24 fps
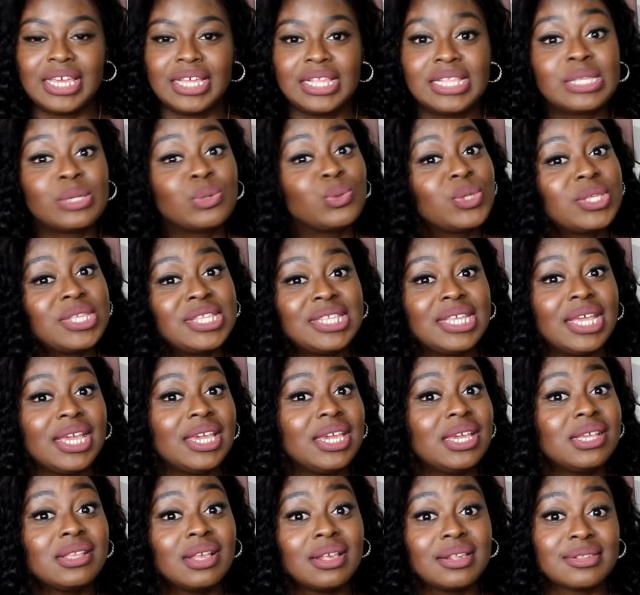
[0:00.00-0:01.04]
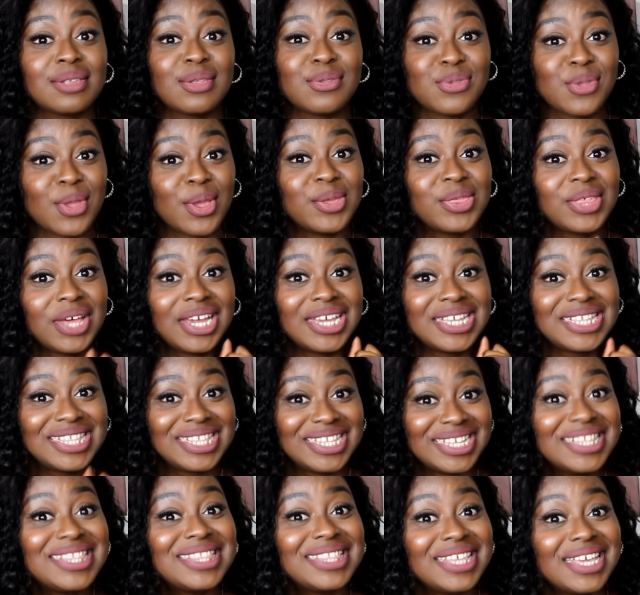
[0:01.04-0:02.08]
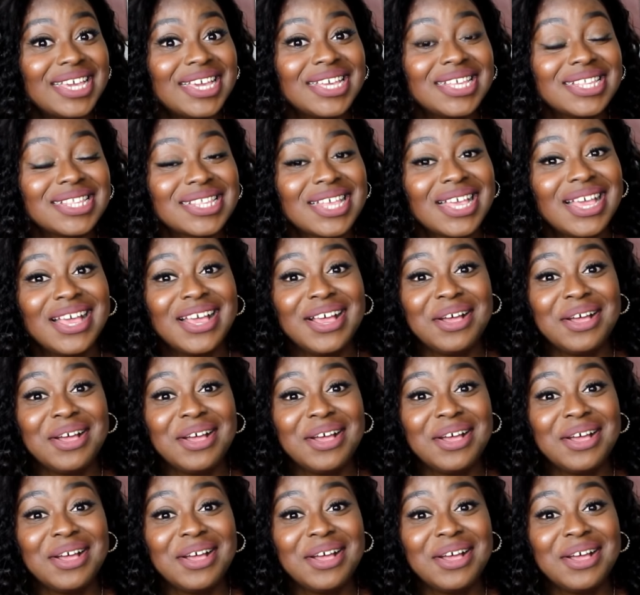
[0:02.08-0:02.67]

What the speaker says: Until today he doesn't know that I did this,